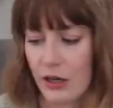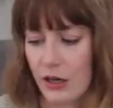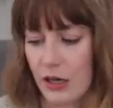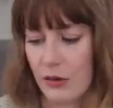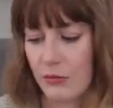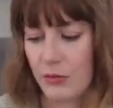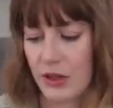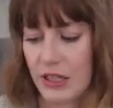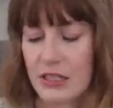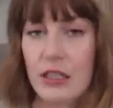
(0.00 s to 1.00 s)
Um,
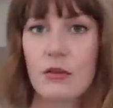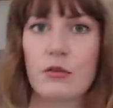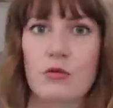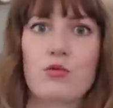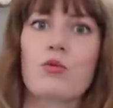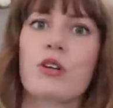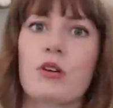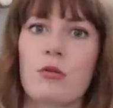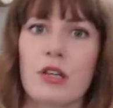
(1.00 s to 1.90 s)
but this thing was really,